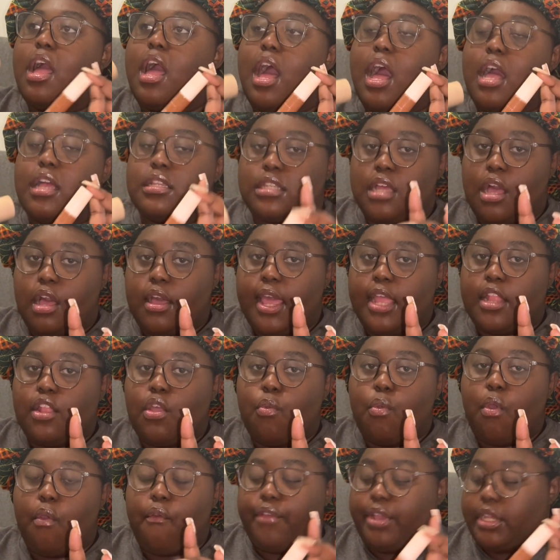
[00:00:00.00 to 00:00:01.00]
I was like, okay, no
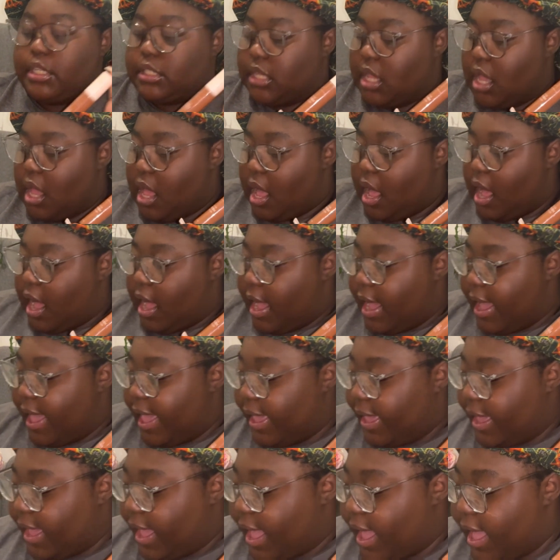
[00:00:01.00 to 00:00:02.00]
worries.
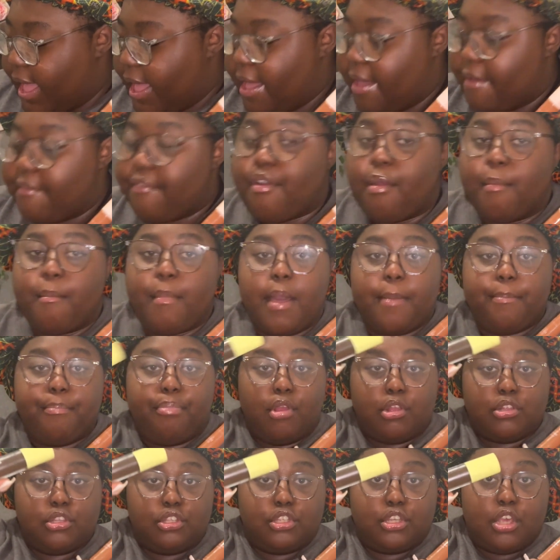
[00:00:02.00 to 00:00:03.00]
I have my
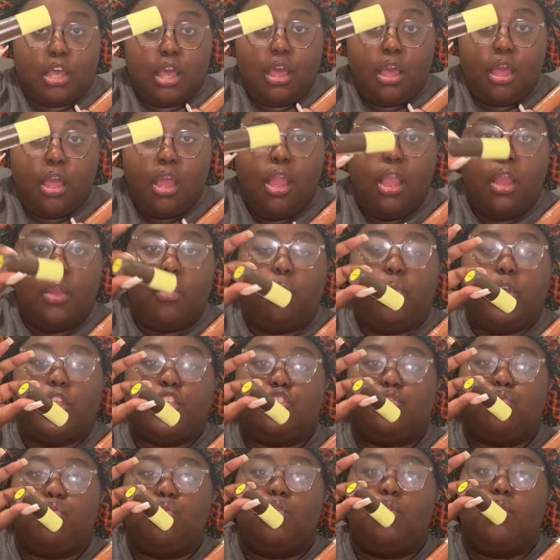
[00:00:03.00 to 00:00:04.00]
bronzer,
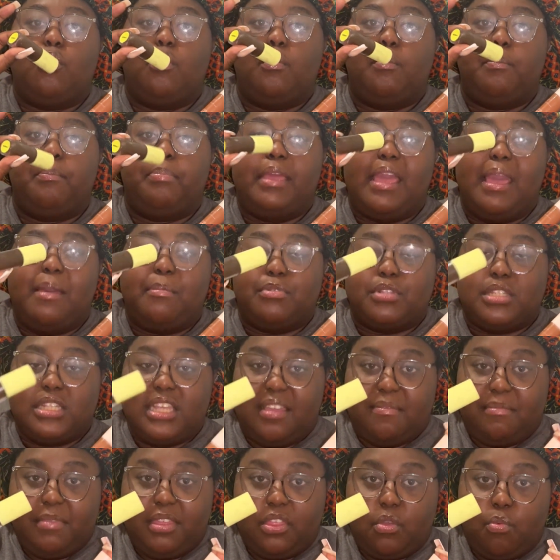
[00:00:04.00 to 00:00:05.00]
which will be able to
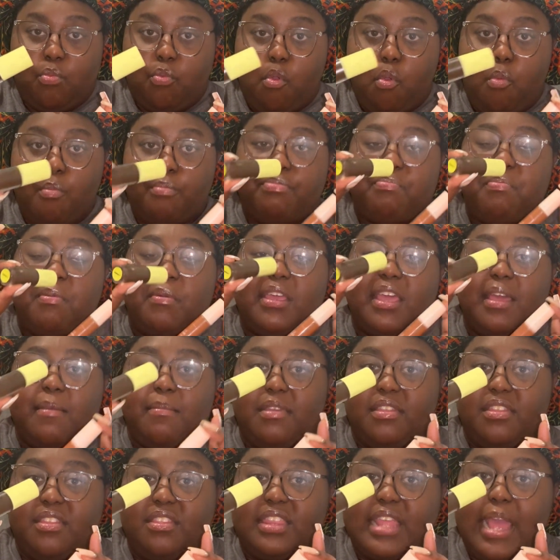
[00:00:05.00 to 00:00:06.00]
give me the warmth, but give
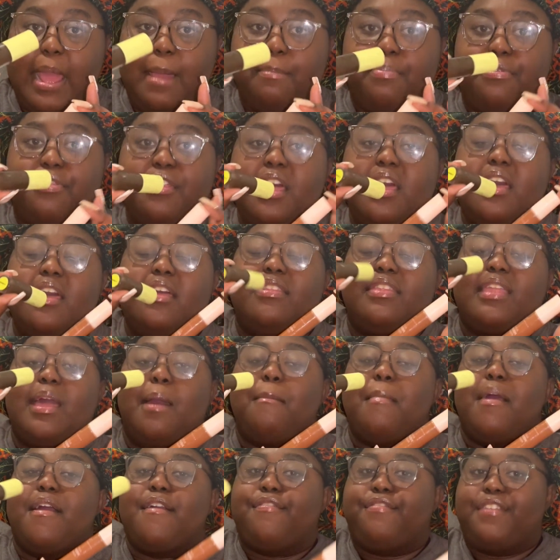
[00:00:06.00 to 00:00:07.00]
me the depth
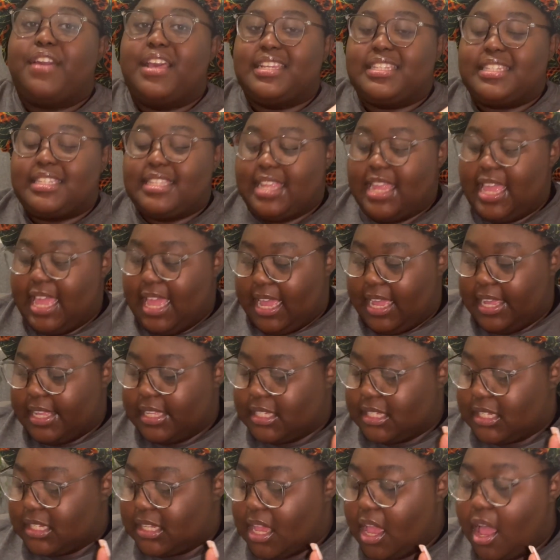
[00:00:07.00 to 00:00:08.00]
that my face
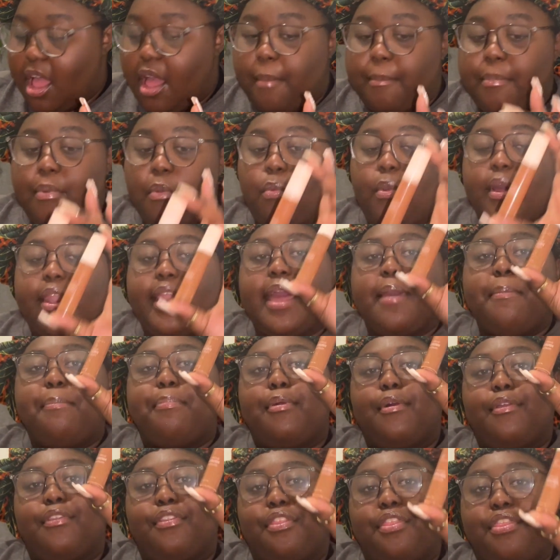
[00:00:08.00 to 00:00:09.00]
needs. But when I
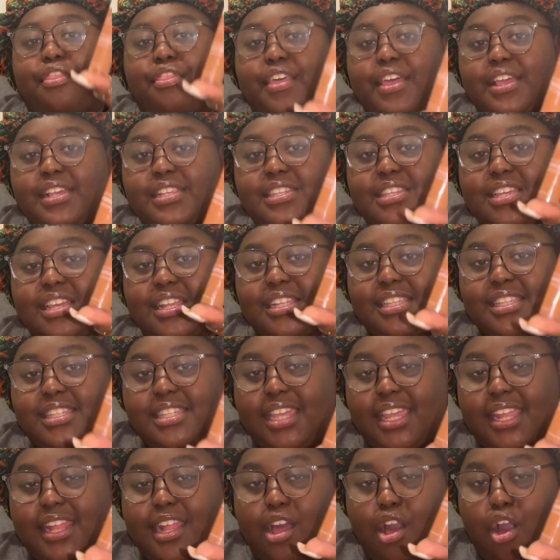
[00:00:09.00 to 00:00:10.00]
put this
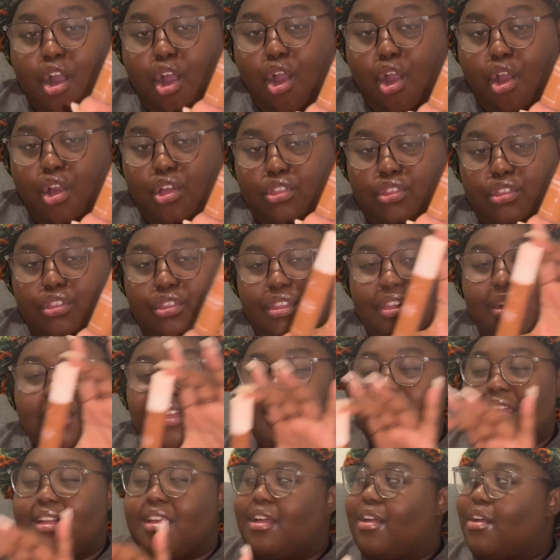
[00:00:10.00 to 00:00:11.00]
concealer on,
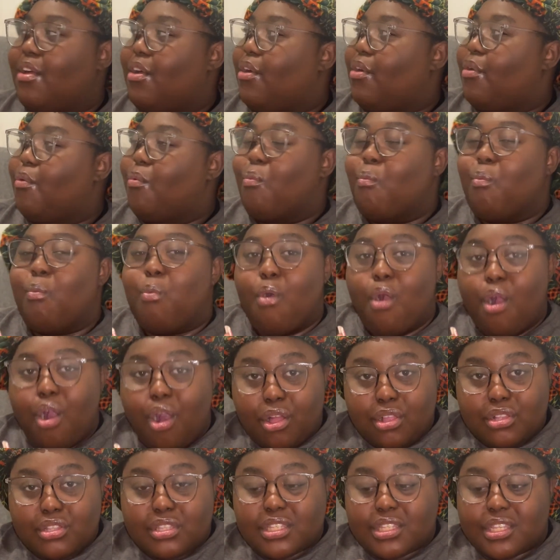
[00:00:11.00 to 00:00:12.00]

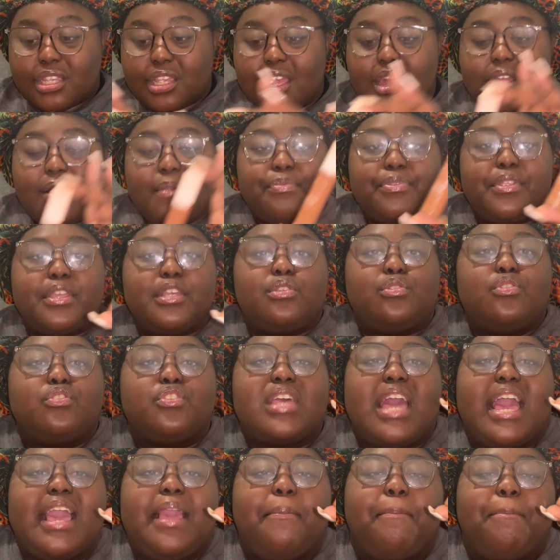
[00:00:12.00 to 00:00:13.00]
what? This was
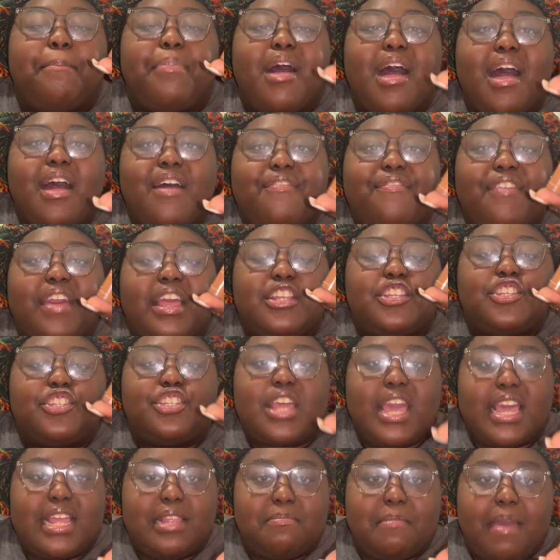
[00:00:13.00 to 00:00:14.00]
a perfect
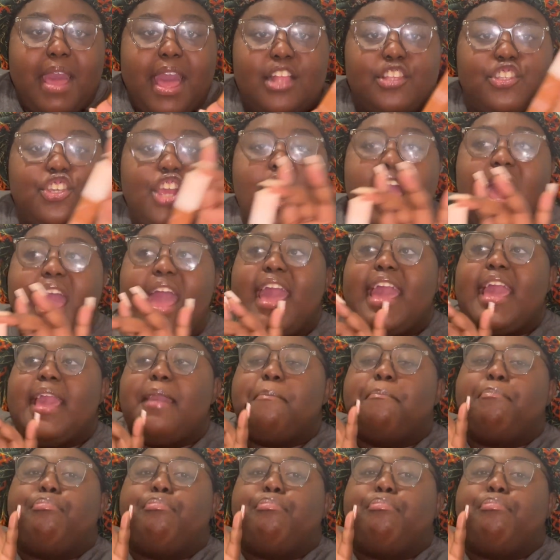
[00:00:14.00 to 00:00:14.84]
shade match. It